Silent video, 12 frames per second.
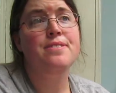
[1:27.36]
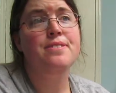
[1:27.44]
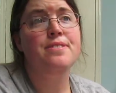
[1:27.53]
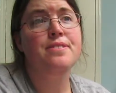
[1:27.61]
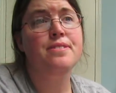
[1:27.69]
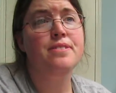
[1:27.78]

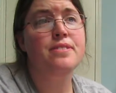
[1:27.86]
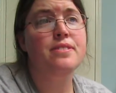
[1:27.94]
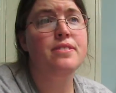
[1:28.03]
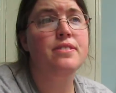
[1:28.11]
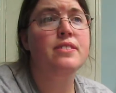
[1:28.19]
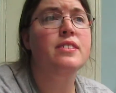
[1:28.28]

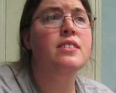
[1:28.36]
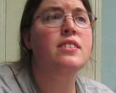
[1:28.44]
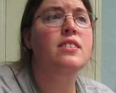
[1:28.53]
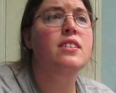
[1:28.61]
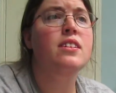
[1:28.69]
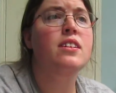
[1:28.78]

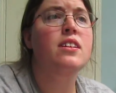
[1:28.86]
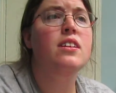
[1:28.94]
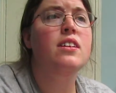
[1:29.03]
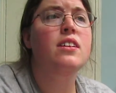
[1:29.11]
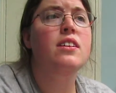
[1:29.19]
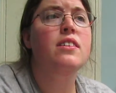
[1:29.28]

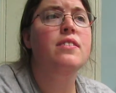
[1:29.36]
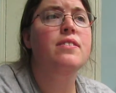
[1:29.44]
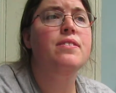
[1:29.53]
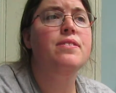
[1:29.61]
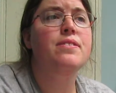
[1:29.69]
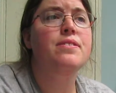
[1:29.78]

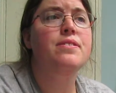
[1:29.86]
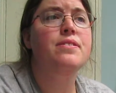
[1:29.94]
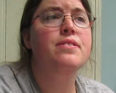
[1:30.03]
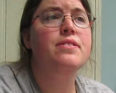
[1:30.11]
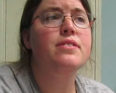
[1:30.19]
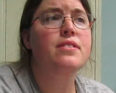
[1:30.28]

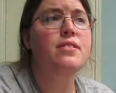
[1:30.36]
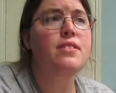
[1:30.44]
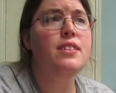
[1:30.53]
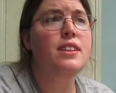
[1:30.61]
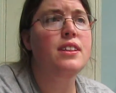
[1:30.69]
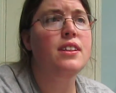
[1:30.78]

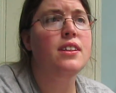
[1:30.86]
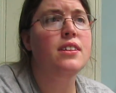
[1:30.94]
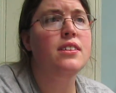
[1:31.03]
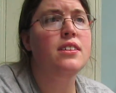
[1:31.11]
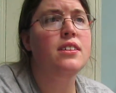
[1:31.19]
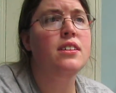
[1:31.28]

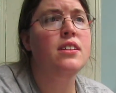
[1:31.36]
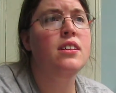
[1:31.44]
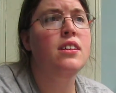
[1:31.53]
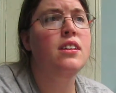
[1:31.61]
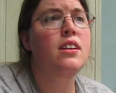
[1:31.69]
(no one is talking)